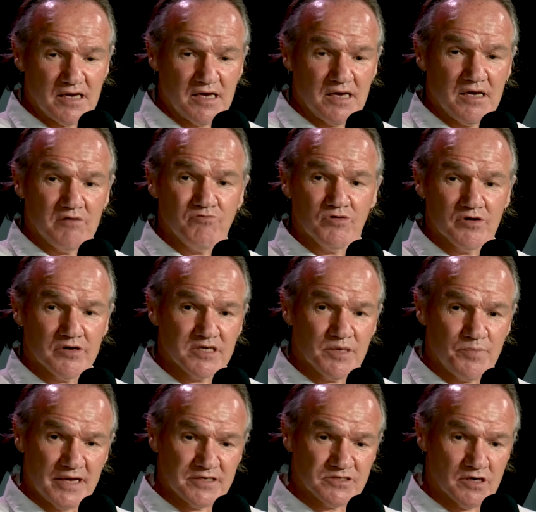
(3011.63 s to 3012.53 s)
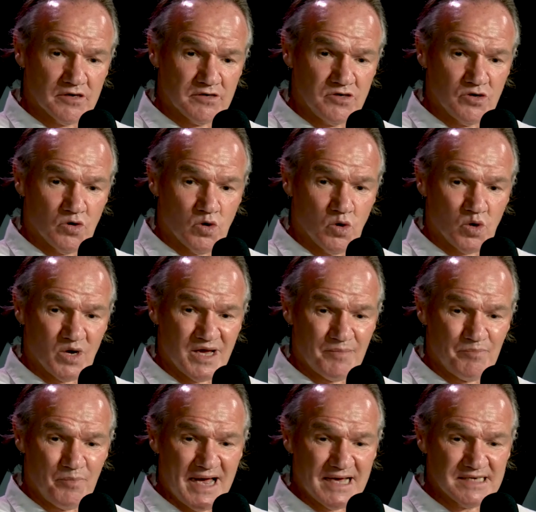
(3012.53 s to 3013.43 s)
it really depends on your
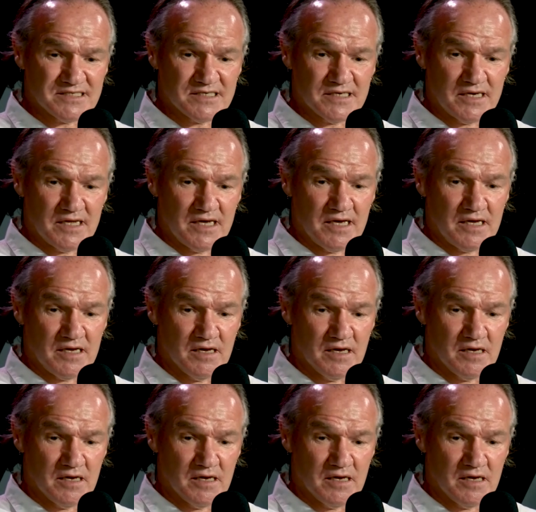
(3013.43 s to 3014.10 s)
capacity